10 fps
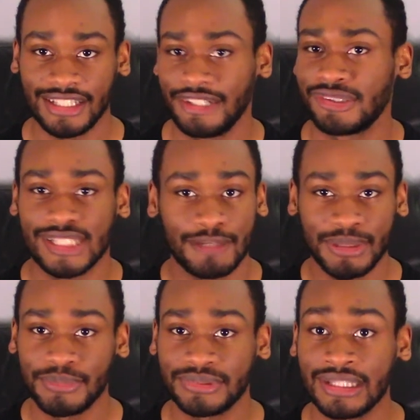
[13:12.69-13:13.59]
I know a lot of
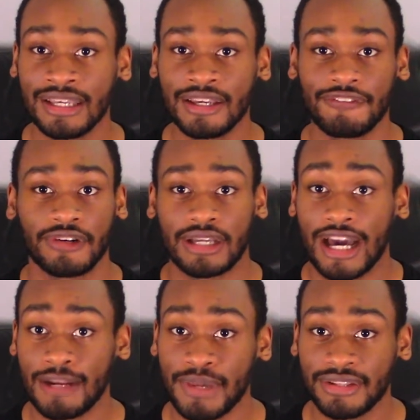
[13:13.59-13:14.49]
people
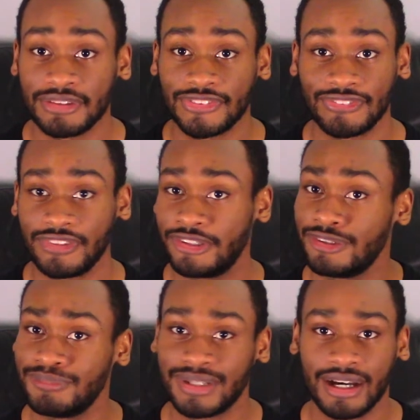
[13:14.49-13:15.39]
forgot about this film,